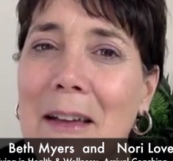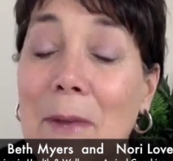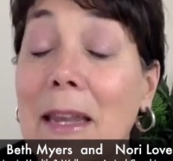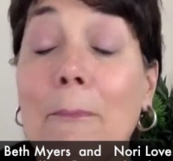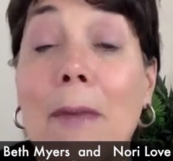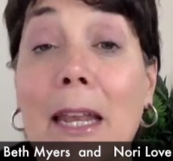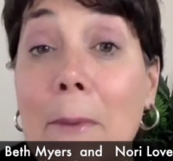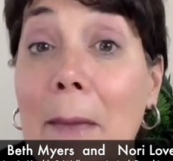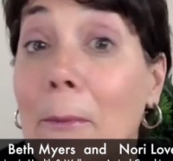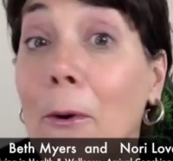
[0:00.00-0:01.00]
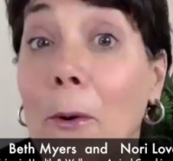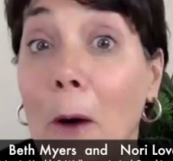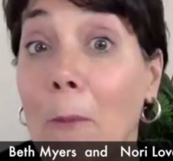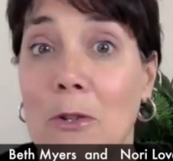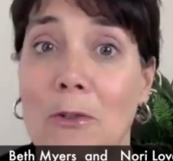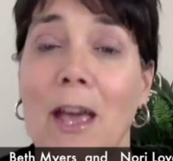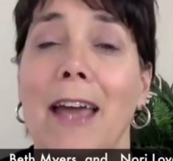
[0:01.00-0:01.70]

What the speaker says: meeting people who help do that.